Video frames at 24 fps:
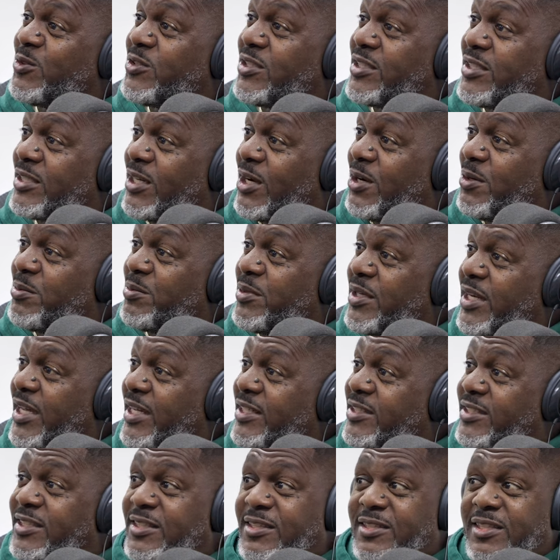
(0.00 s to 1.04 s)
you. She told me
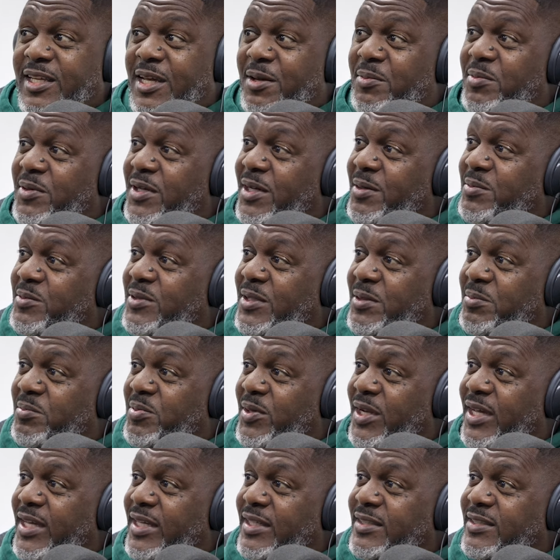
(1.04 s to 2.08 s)
that she's stepping up to the
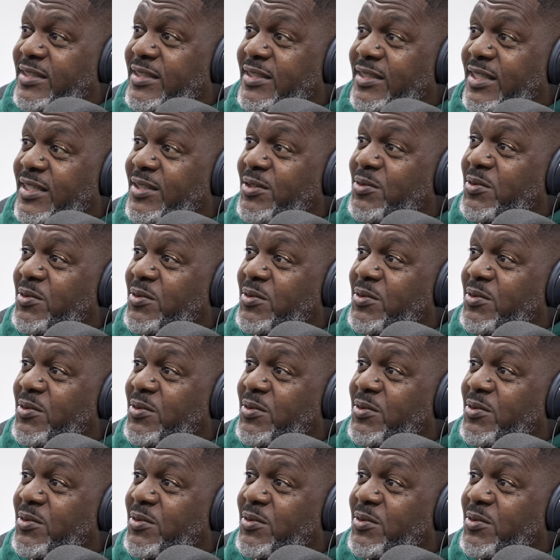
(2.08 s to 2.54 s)
plate. She said